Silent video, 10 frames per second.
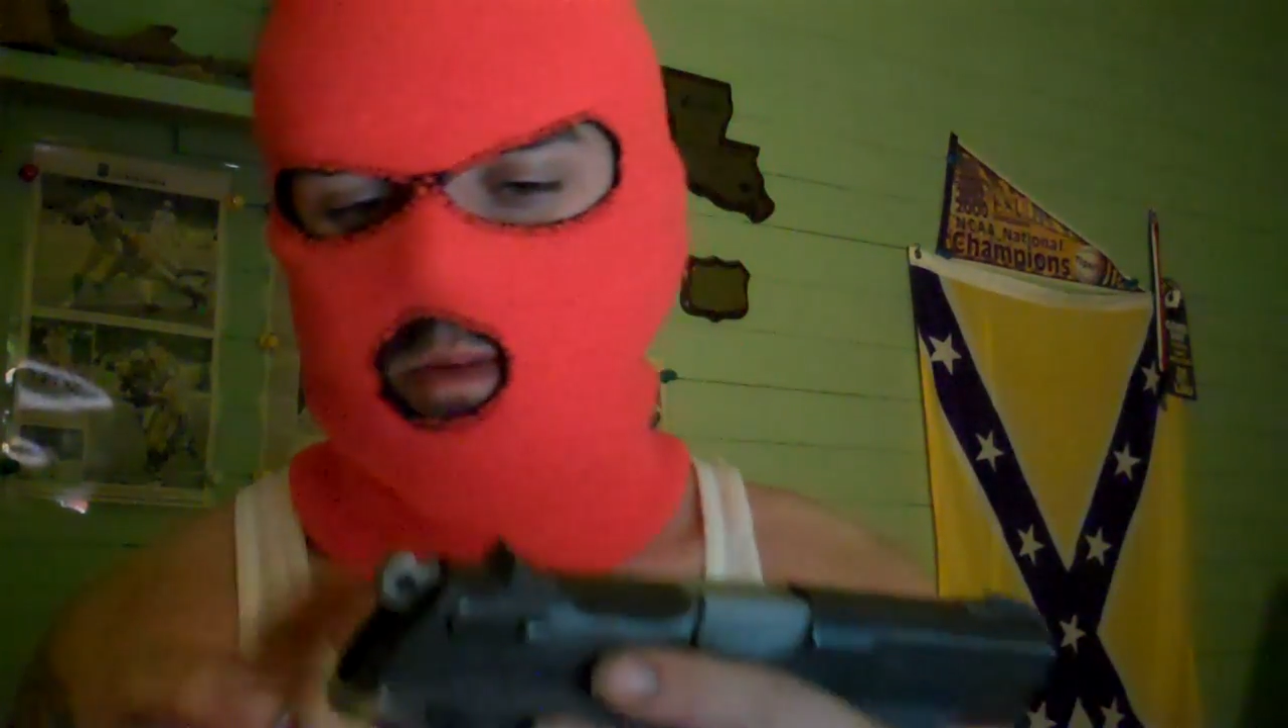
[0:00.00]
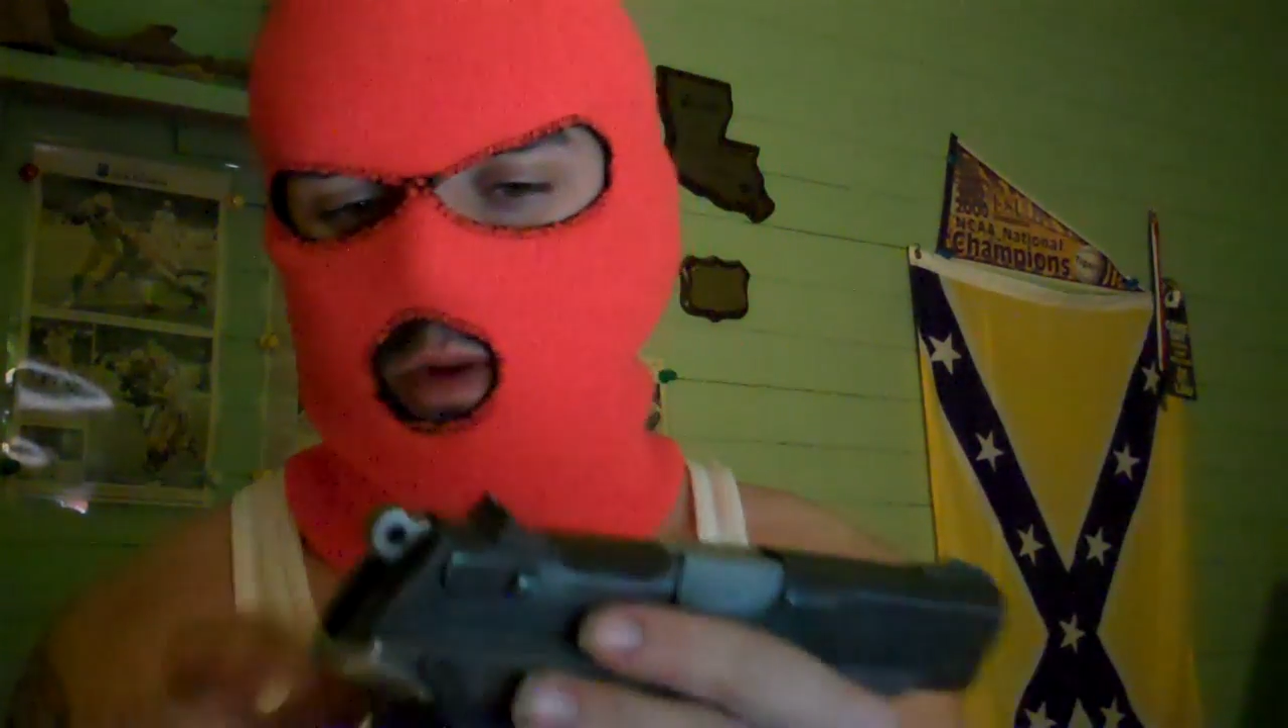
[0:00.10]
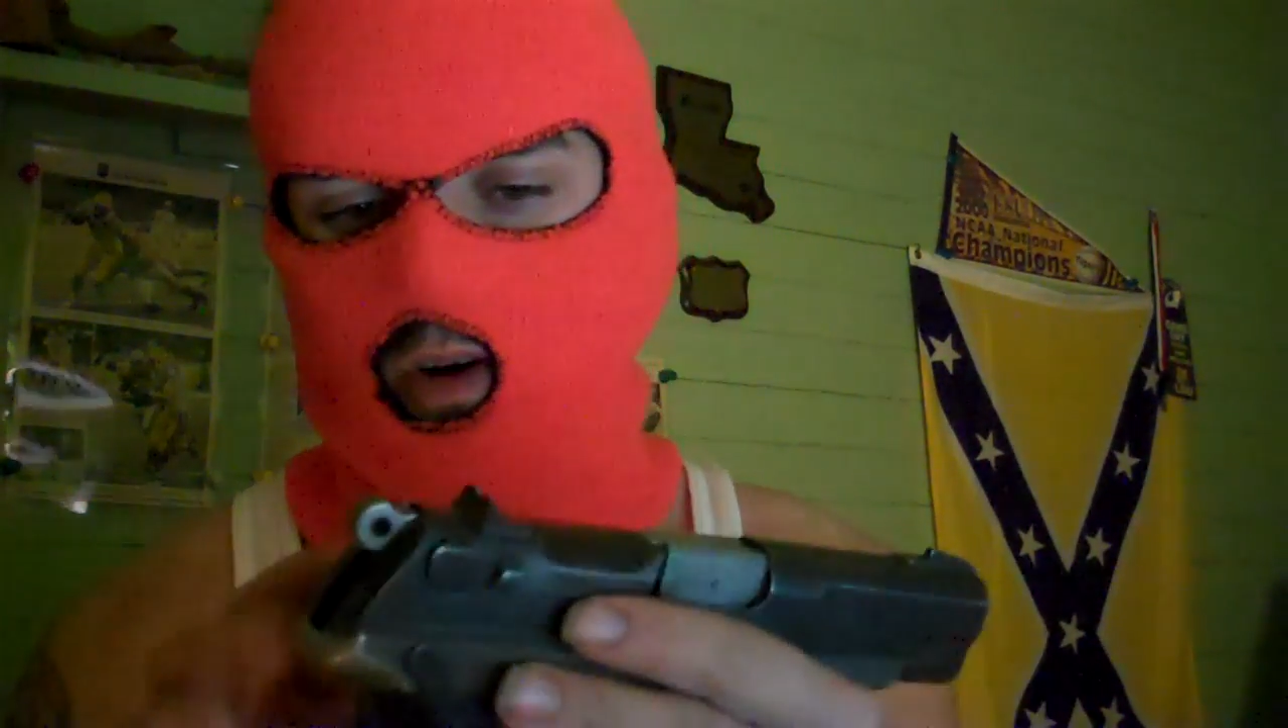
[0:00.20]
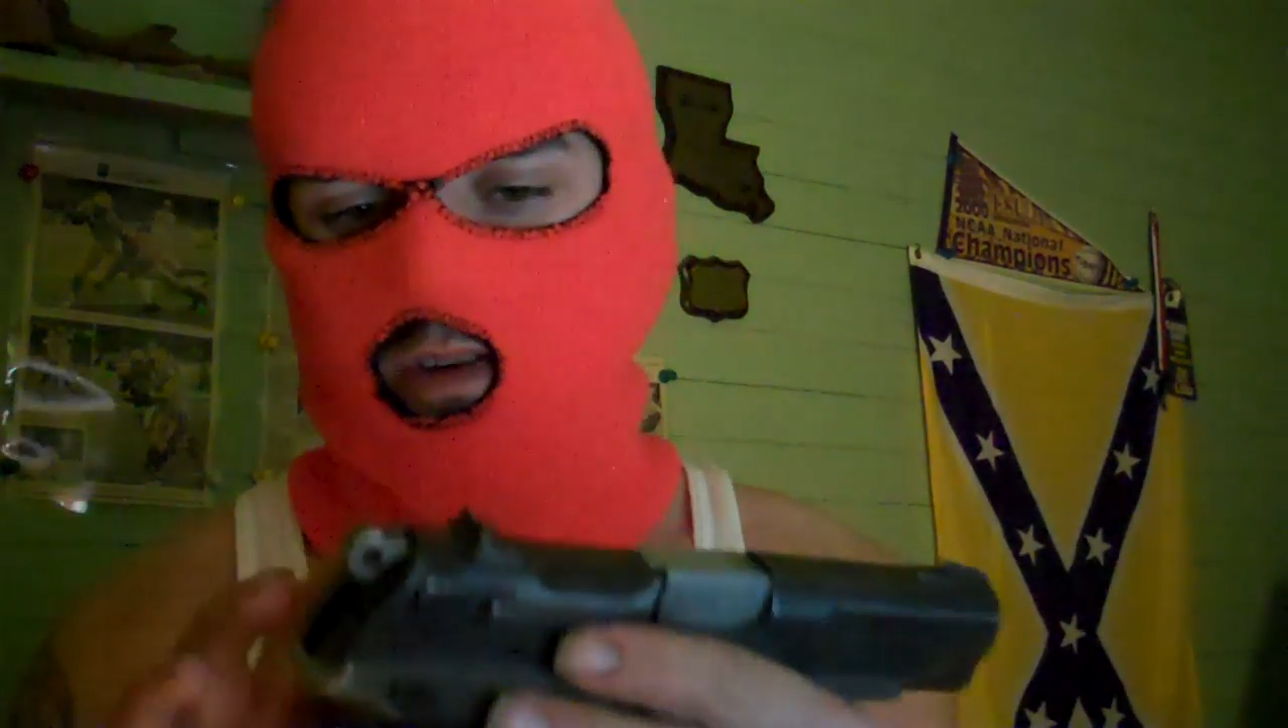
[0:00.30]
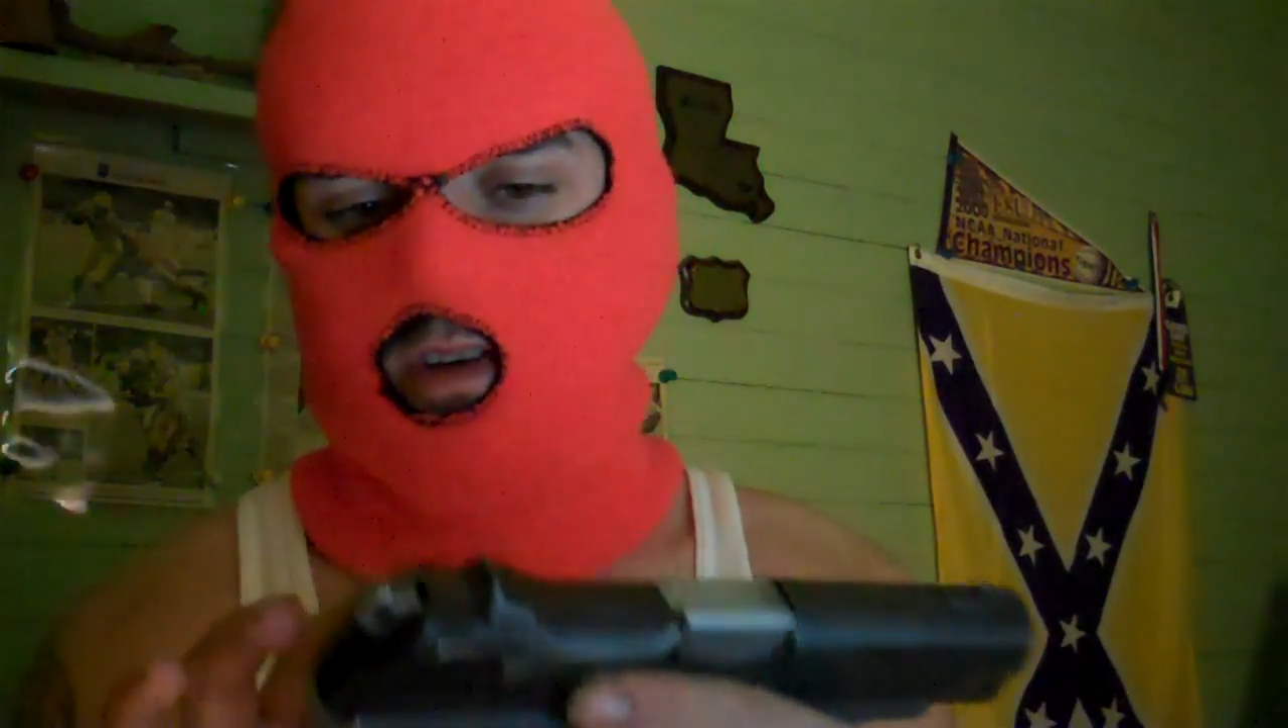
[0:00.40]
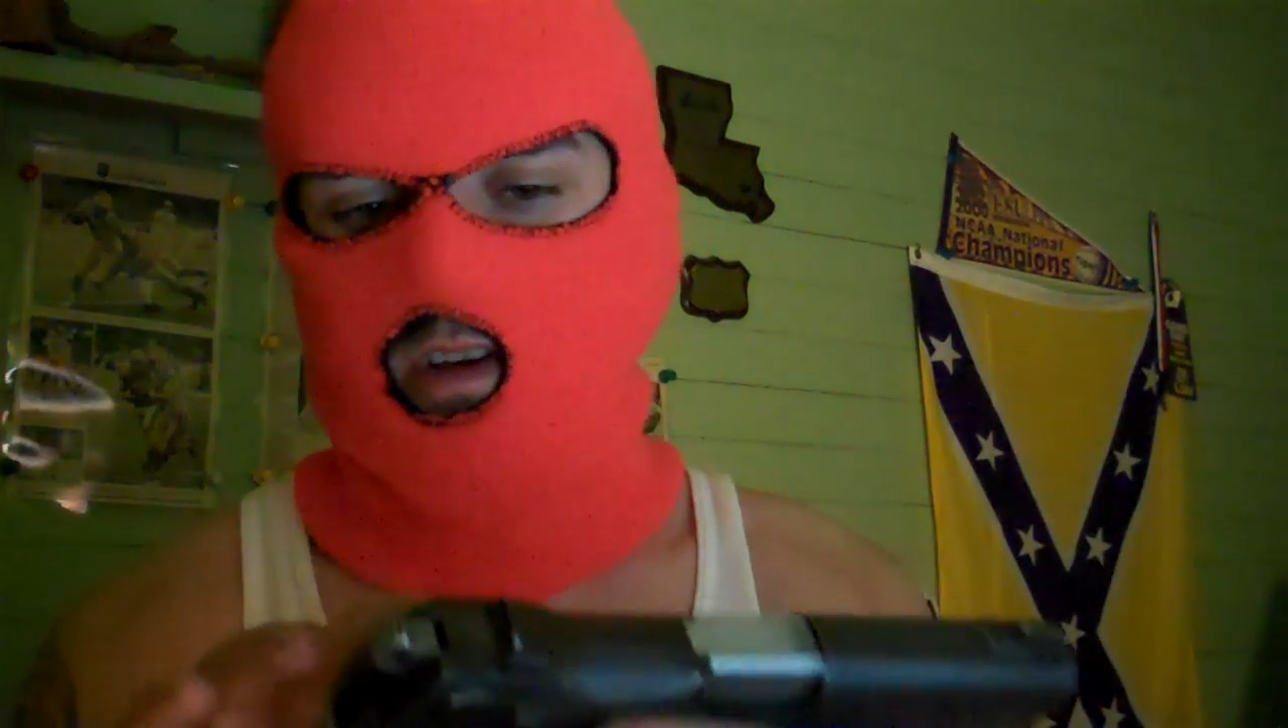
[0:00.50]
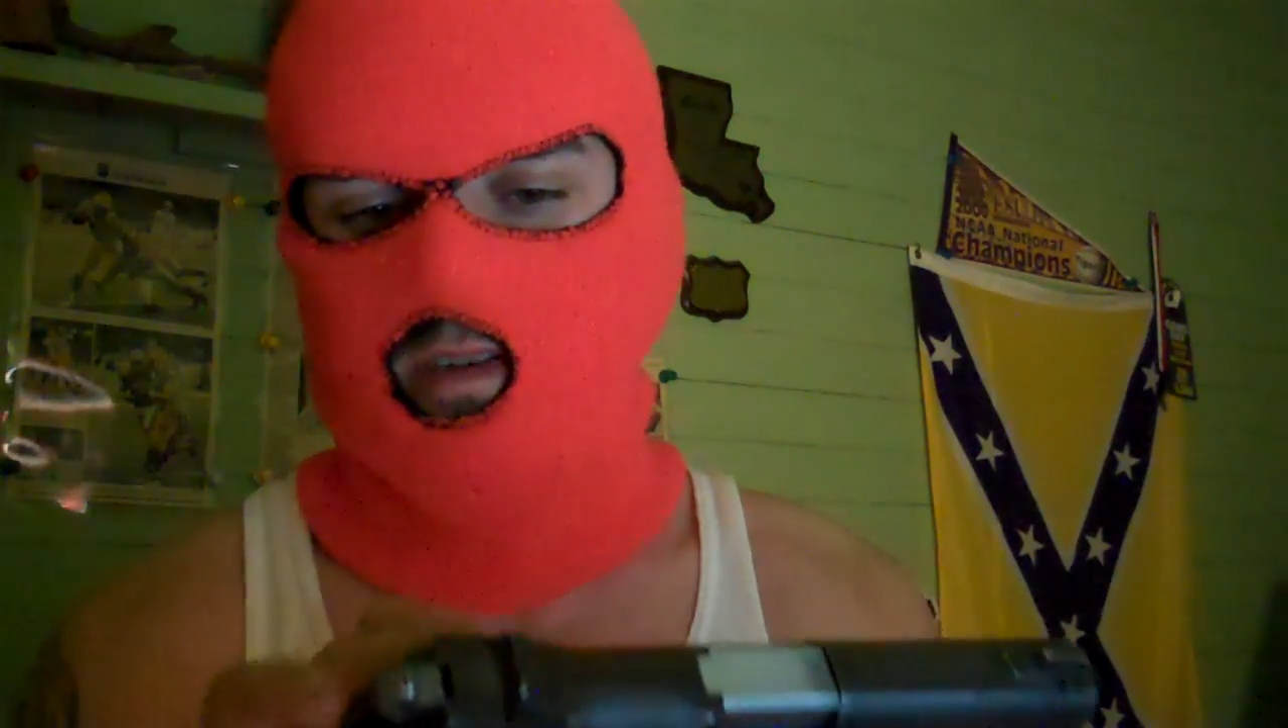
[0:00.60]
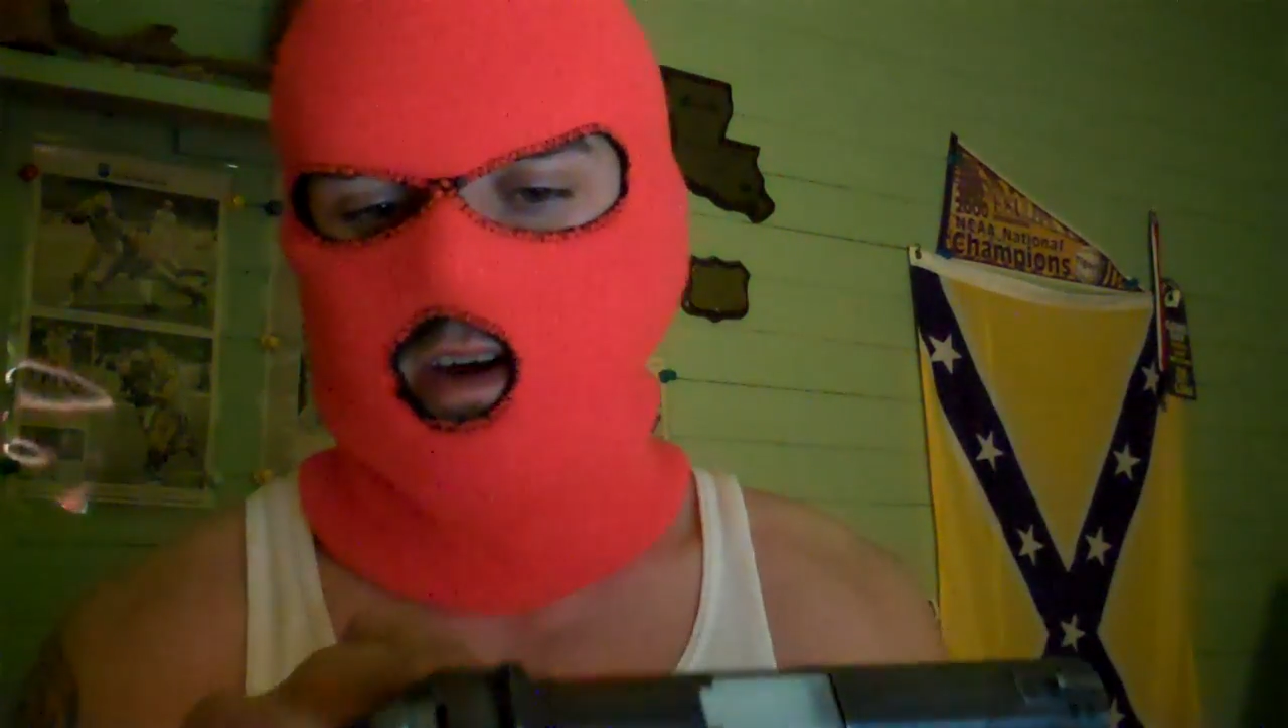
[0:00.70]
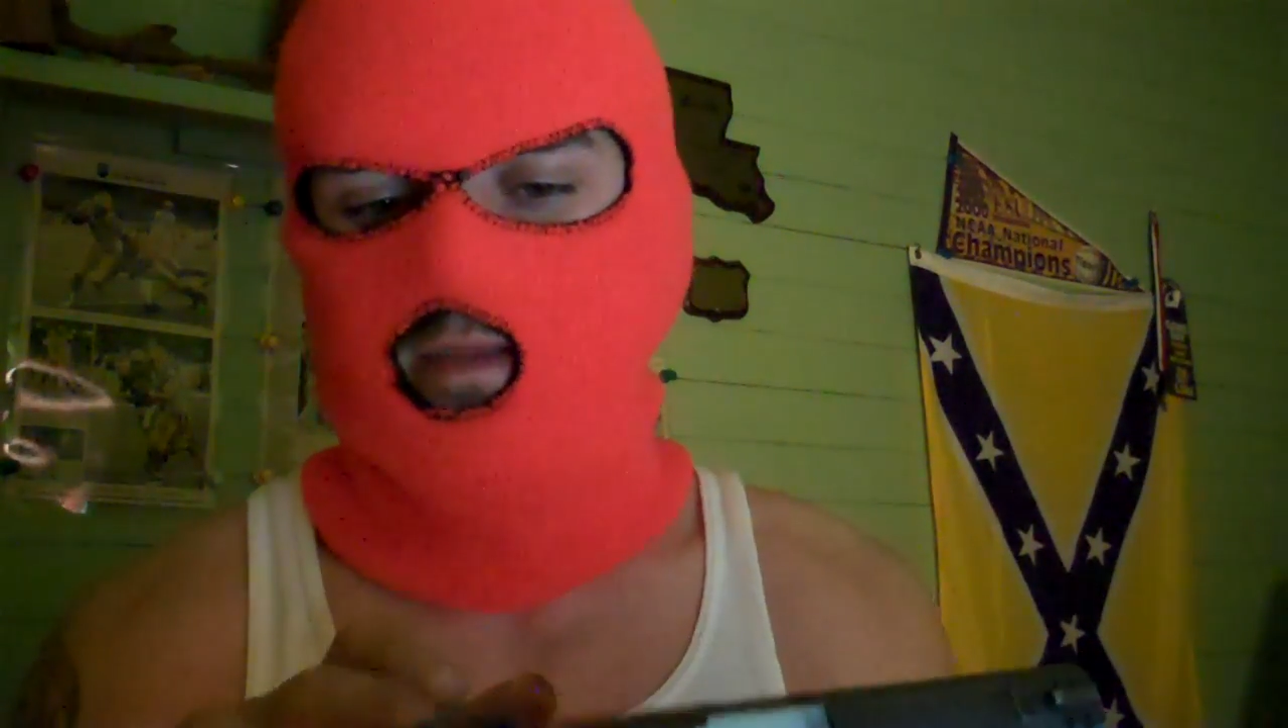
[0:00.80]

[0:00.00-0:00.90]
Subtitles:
it would